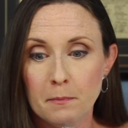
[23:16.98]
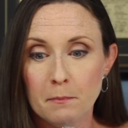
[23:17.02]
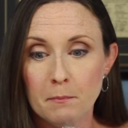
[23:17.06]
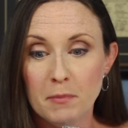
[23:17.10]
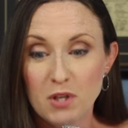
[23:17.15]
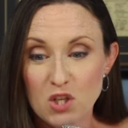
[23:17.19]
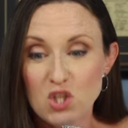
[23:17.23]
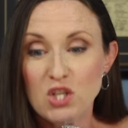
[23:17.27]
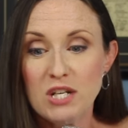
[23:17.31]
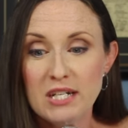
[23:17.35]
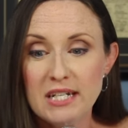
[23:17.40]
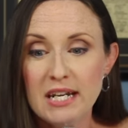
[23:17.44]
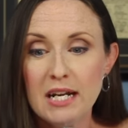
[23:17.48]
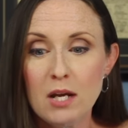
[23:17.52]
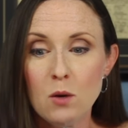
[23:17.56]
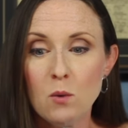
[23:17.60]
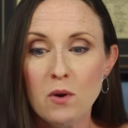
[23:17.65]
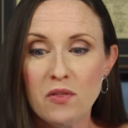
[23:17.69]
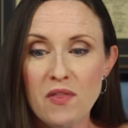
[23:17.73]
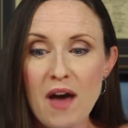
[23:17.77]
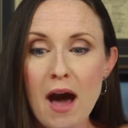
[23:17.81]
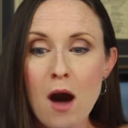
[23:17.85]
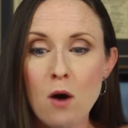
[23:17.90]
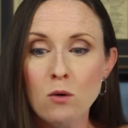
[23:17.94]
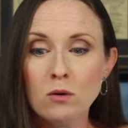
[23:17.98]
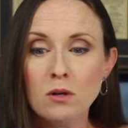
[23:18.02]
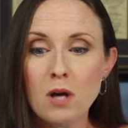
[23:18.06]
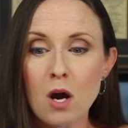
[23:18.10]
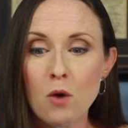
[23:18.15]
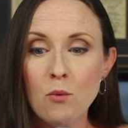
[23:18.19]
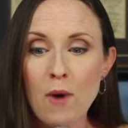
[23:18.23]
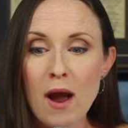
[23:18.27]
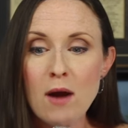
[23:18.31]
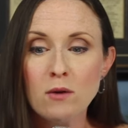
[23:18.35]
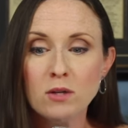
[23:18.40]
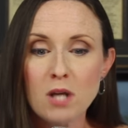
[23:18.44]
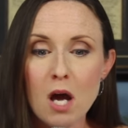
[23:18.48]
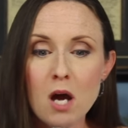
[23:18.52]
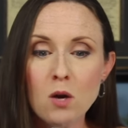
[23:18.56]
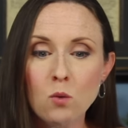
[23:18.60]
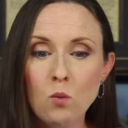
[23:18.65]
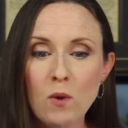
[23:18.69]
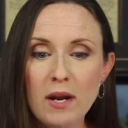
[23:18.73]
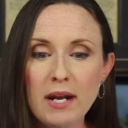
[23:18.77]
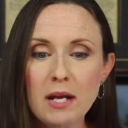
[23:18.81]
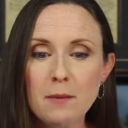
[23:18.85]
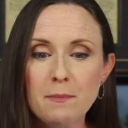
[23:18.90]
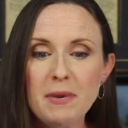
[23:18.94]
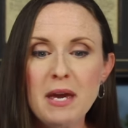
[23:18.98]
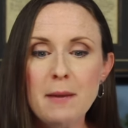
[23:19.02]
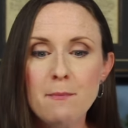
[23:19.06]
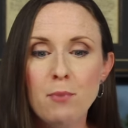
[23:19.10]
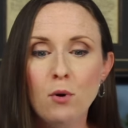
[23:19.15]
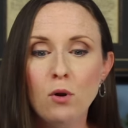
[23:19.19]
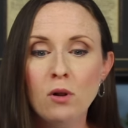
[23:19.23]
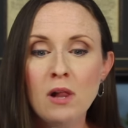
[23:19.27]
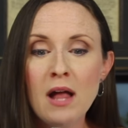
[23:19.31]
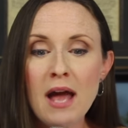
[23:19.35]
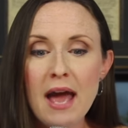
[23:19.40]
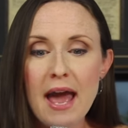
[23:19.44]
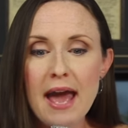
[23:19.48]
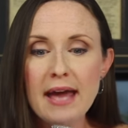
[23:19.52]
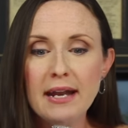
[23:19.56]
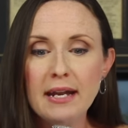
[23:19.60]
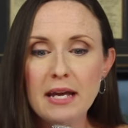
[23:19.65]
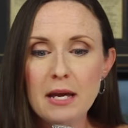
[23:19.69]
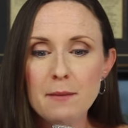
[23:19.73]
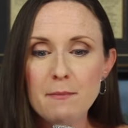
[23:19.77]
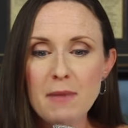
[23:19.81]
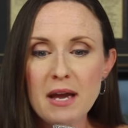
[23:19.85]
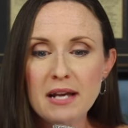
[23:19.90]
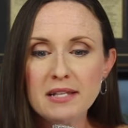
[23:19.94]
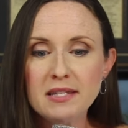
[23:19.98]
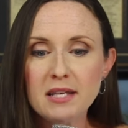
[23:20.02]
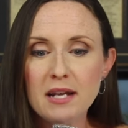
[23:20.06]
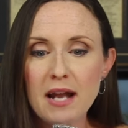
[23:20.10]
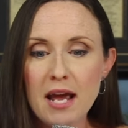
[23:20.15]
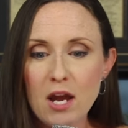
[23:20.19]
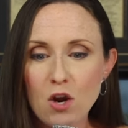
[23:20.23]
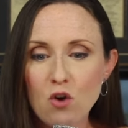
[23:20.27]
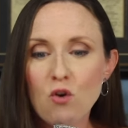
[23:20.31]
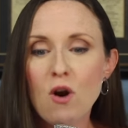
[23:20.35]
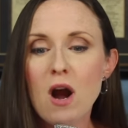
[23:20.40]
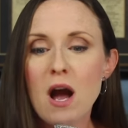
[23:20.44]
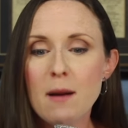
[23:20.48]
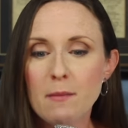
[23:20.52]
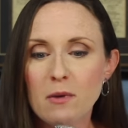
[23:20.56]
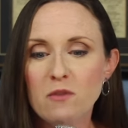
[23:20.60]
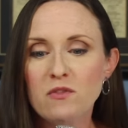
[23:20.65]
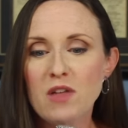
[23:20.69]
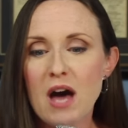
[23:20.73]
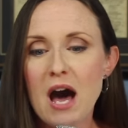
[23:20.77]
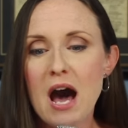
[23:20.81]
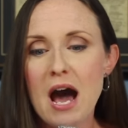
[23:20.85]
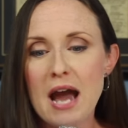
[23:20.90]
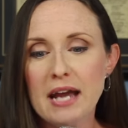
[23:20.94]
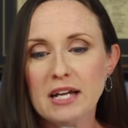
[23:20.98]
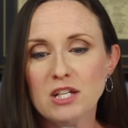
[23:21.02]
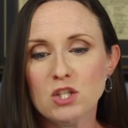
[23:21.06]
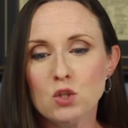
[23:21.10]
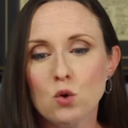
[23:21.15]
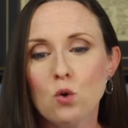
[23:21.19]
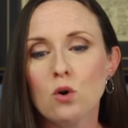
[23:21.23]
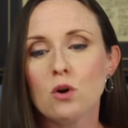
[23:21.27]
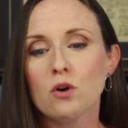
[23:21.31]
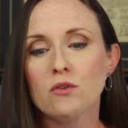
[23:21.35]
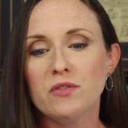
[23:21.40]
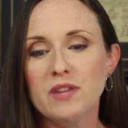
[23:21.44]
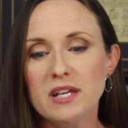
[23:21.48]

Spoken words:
But she did it around unwitting people, and it makes it a crime of the highest order.